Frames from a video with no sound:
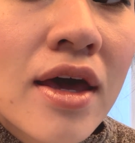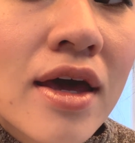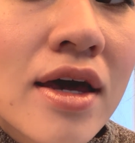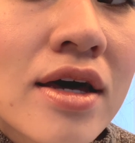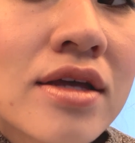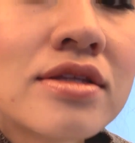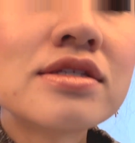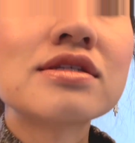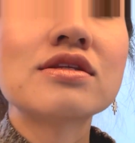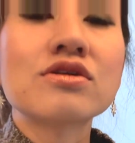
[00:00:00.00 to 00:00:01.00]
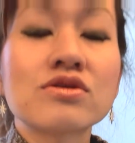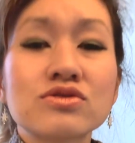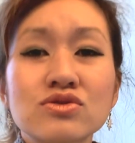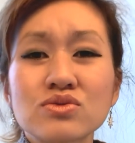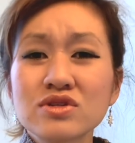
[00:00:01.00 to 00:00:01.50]
and they're
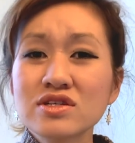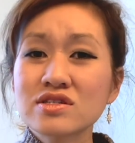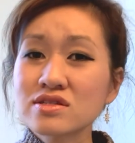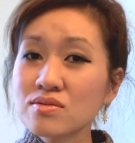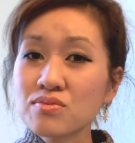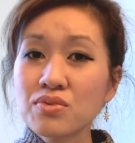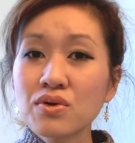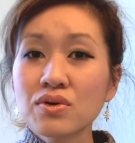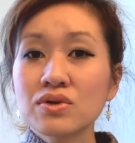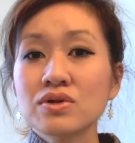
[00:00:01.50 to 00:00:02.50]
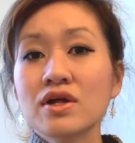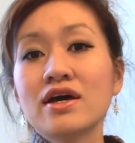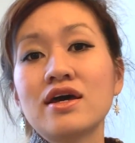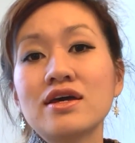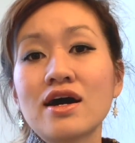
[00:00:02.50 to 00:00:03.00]
just really simple
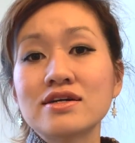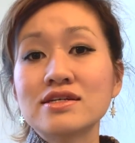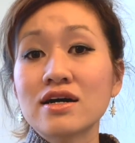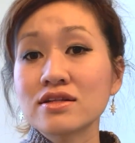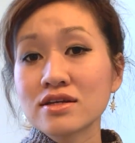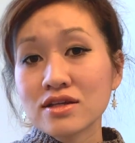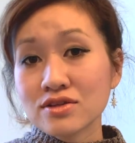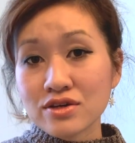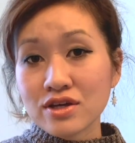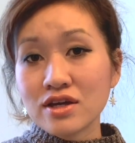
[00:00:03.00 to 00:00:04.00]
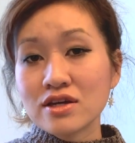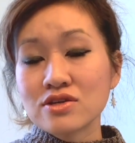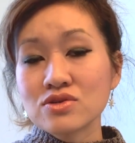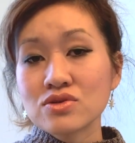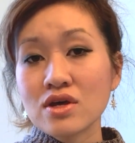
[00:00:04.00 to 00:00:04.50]
yet elegant looking.